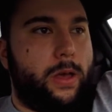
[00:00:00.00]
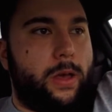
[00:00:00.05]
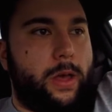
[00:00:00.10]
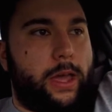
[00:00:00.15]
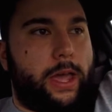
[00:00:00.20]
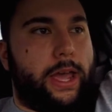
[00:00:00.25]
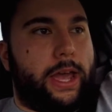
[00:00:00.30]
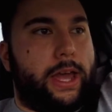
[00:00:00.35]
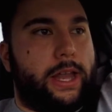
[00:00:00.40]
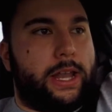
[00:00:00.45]

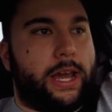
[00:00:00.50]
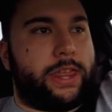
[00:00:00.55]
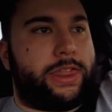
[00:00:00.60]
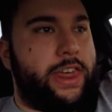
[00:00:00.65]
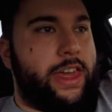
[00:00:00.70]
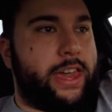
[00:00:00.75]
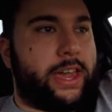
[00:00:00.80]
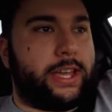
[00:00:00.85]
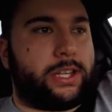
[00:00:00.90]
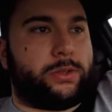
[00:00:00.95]
And I
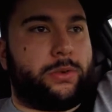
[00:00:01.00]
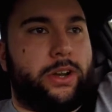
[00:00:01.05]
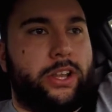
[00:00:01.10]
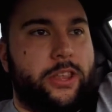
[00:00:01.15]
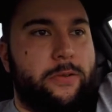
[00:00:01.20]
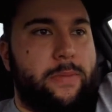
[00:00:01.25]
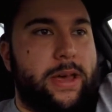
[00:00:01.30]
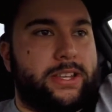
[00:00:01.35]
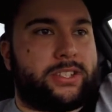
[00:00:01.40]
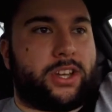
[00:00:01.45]
think it's one of
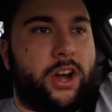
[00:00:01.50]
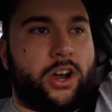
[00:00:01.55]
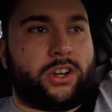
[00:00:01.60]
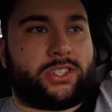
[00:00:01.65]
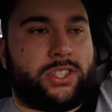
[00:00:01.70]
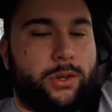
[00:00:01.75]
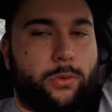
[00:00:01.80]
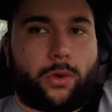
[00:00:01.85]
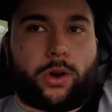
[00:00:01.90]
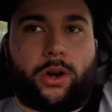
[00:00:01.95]
the best cars
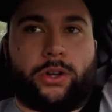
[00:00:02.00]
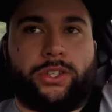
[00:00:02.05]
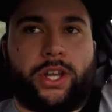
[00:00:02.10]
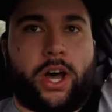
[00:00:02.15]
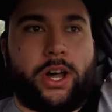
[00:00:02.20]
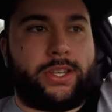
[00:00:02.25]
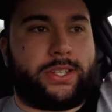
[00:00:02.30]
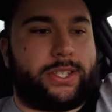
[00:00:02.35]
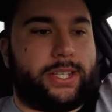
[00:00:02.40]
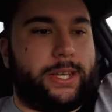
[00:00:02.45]
in the world,
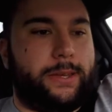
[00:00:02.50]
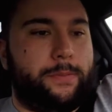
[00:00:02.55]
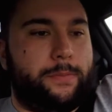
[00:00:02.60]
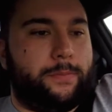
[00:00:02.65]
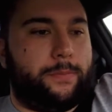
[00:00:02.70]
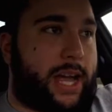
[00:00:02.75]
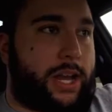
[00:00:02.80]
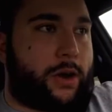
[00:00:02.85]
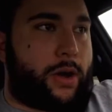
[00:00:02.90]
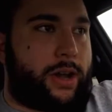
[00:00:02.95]
honestly.
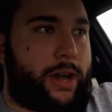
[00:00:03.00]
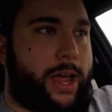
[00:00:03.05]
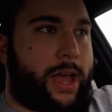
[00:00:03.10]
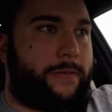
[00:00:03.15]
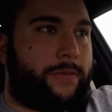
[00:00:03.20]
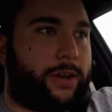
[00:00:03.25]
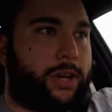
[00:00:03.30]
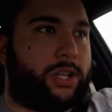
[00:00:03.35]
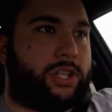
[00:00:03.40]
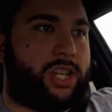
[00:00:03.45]
I know I didn't
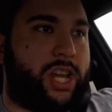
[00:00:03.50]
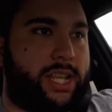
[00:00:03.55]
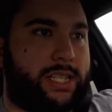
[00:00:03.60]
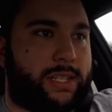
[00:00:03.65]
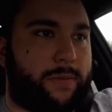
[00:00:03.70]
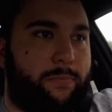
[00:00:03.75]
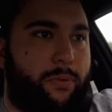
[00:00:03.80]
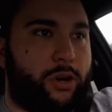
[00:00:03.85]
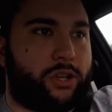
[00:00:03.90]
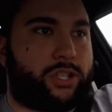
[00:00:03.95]
have a good chance
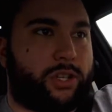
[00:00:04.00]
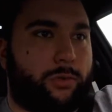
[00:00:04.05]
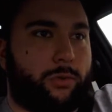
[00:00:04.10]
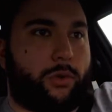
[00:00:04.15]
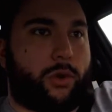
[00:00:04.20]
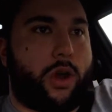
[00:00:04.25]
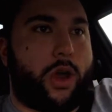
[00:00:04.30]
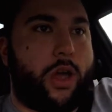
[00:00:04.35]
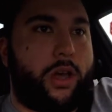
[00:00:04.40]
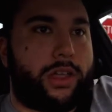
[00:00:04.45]
to push it
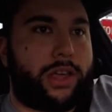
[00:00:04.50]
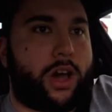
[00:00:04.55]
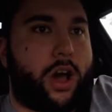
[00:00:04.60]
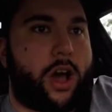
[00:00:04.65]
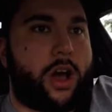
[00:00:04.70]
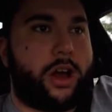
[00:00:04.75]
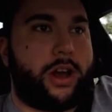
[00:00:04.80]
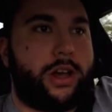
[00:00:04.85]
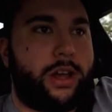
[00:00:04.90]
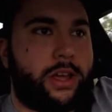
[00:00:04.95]
really
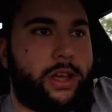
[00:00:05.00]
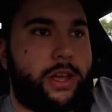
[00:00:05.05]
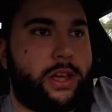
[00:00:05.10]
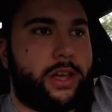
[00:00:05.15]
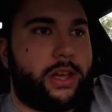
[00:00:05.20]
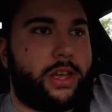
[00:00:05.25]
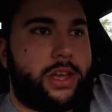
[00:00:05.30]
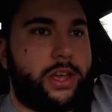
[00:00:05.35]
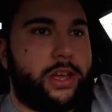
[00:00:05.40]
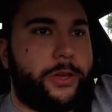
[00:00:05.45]
hard,
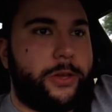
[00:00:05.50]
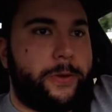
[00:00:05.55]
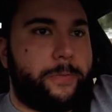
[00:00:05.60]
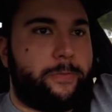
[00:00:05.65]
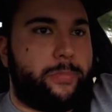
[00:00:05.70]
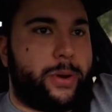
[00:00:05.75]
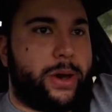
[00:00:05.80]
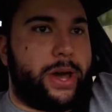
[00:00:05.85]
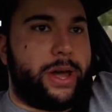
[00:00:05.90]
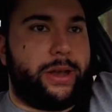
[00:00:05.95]

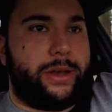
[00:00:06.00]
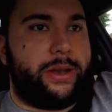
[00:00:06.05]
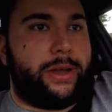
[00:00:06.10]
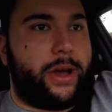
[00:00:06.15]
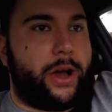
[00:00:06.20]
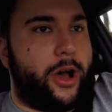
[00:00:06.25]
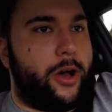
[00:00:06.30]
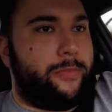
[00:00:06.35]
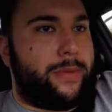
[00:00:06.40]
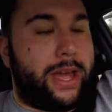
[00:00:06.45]
but
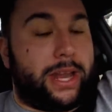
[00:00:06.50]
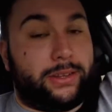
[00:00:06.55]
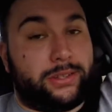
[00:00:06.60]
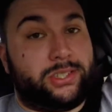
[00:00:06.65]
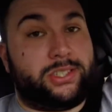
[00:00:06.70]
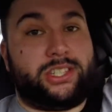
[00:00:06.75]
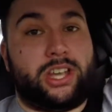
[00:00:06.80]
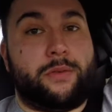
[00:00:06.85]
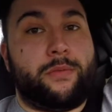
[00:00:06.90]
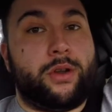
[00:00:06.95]
oh man, if
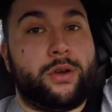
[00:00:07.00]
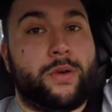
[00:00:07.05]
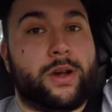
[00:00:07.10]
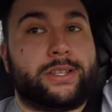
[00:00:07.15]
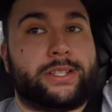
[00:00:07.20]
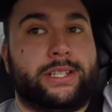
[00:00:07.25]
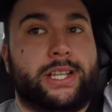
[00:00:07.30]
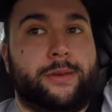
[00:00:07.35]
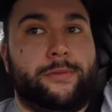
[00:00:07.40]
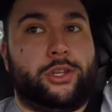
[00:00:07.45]
someone
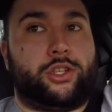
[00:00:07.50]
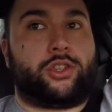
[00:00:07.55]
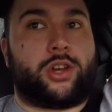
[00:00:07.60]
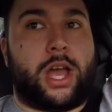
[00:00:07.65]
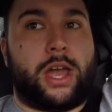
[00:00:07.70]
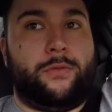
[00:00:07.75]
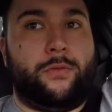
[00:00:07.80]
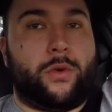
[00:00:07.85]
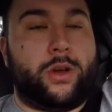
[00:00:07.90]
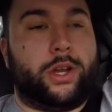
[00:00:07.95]
wants to let me
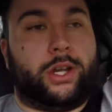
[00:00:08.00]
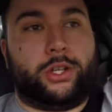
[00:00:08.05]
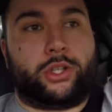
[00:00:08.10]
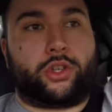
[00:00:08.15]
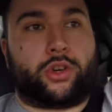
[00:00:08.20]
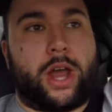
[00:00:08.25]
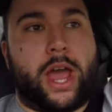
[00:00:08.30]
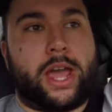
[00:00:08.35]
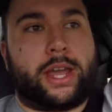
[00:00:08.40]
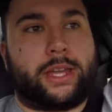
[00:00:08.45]
drive one on
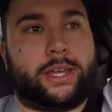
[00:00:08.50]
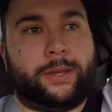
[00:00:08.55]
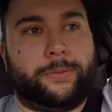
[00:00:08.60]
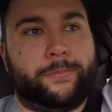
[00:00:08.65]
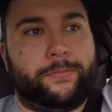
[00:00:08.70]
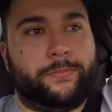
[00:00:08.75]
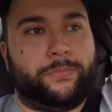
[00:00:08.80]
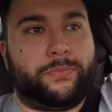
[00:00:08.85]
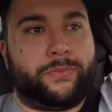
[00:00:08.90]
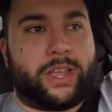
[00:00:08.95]
track,
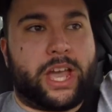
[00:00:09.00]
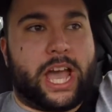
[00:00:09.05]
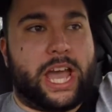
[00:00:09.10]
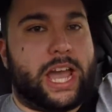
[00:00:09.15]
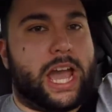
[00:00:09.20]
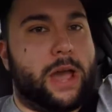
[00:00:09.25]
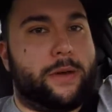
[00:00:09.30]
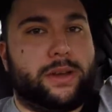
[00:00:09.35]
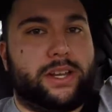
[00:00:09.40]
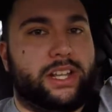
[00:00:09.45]

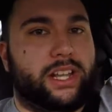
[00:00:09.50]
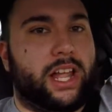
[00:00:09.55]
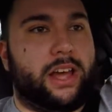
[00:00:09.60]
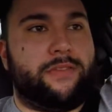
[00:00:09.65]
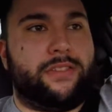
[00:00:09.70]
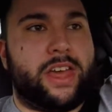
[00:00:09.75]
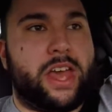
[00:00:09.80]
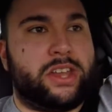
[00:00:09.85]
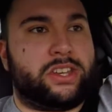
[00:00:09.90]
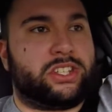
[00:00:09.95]
I would love
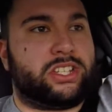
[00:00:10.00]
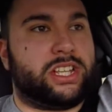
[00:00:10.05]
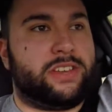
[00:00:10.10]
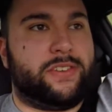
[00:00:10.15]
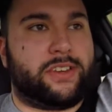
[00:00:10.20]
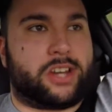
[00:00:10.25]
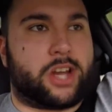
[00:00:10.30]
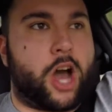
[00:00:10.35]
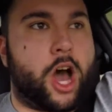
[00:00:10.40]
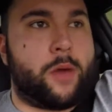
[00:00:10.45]
that. Just leave
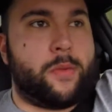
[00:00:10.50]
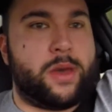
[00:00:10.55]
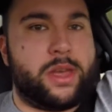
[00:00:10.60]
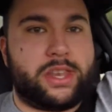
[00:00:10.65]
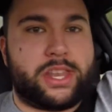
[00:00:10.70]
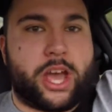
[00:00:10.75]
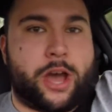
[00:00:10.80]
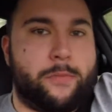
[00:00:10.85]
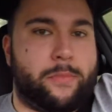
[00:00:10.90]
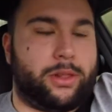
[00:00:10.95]
a comment
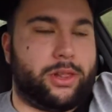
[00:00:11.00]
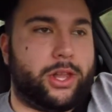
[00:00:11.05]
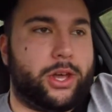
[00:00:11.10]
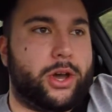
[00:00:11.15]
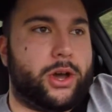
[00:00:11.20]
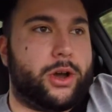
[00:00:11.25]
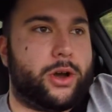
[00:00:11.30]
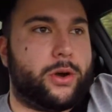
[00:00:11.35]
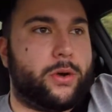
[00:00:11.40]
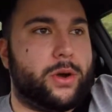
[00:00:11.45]
down
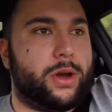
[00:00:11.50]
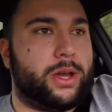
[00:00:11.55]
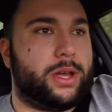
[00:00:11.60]
below.